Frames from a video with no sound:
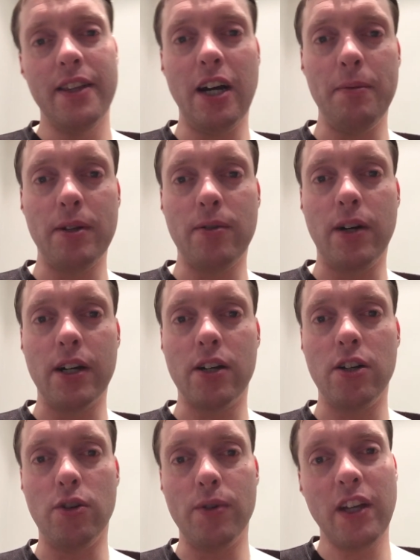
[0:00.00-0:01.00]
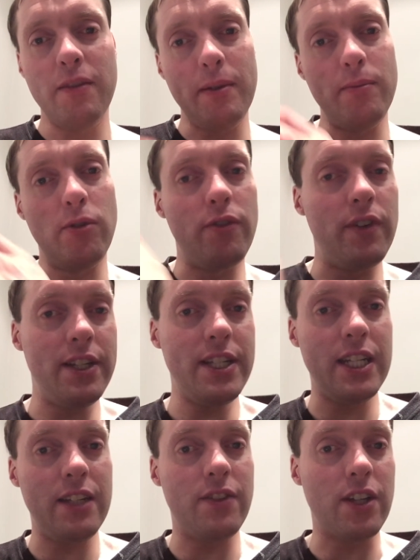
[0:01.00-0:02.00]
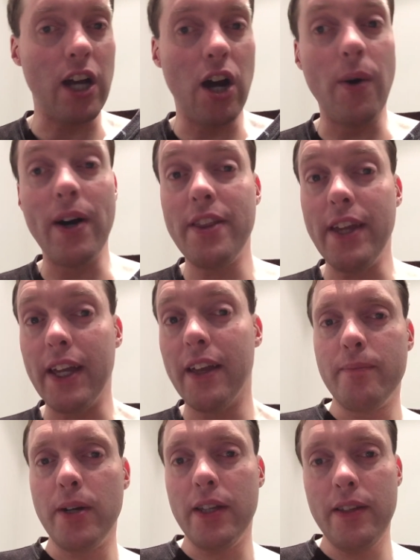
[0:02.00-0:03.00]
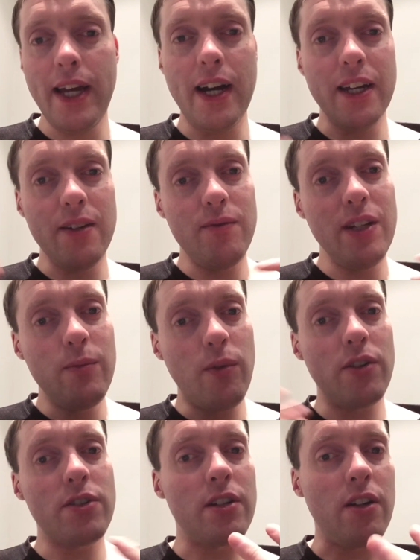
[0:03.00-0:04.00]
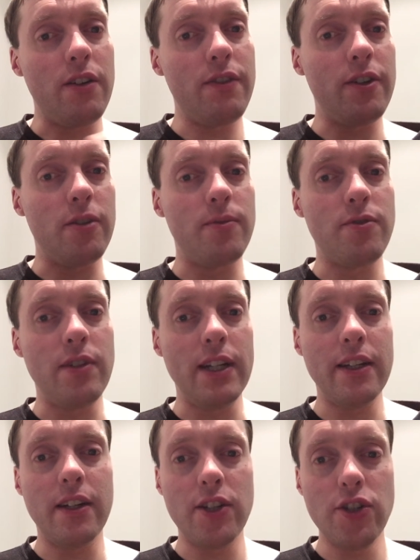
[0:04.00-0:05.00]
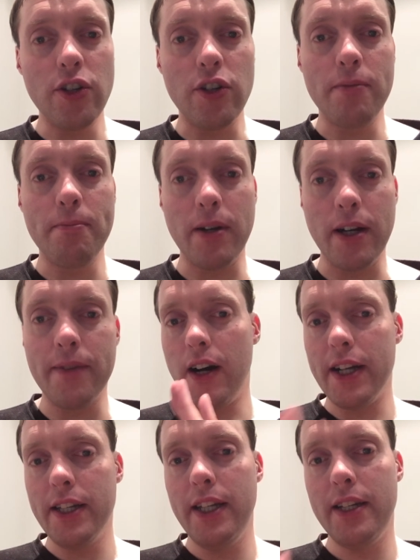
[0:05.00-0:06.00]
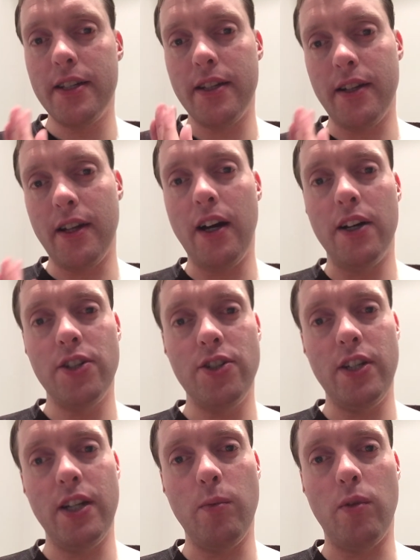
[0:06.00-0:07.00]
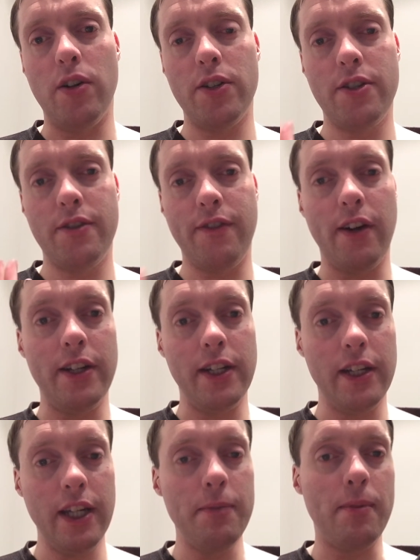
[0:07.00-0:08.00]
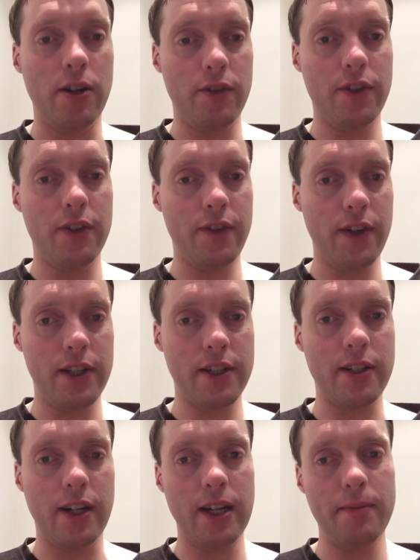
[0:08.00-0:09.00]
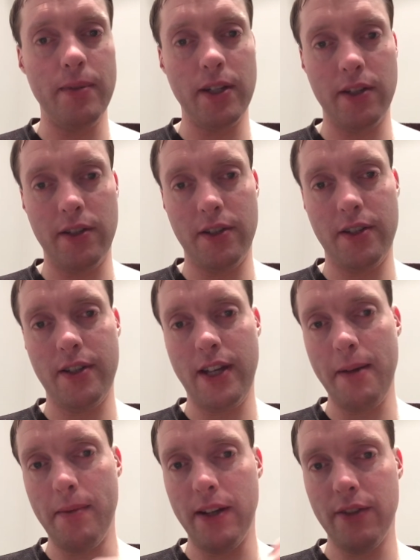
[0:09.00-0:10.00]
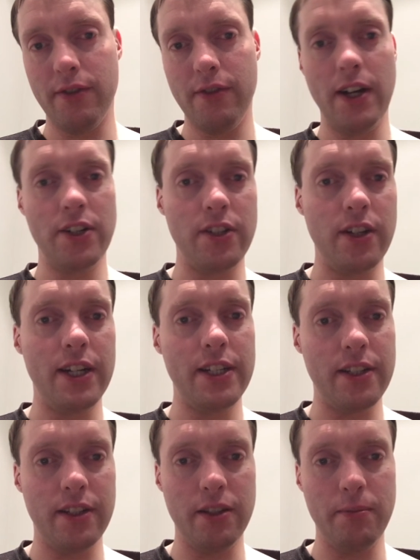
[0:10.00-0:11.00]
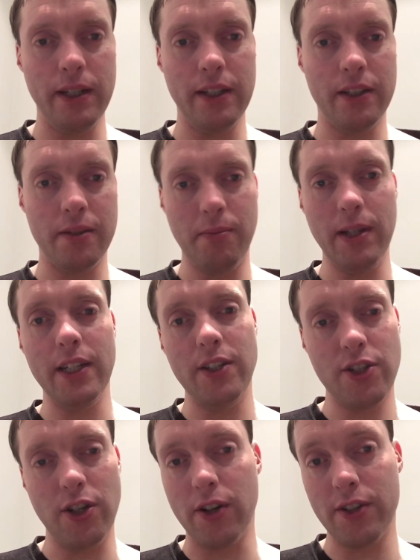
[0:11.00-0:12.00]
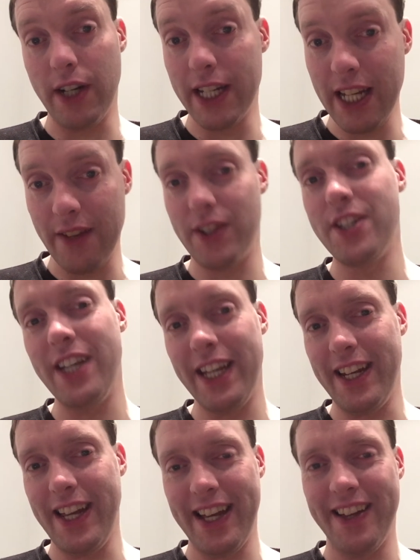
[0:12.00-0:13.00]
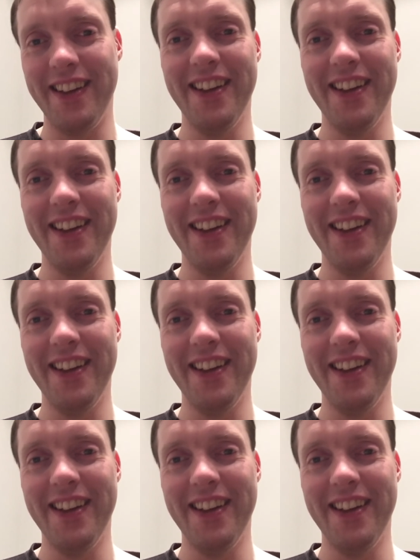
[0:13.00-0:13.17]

that would be quite cool. It'd give me more of an incentive to go, I think. But yeah, I don't really watch a lot of films really, and I should. But I did last year watch Finding Nemo for the first time because Emily from Fashionista had been completely shocked that I'd never seen it,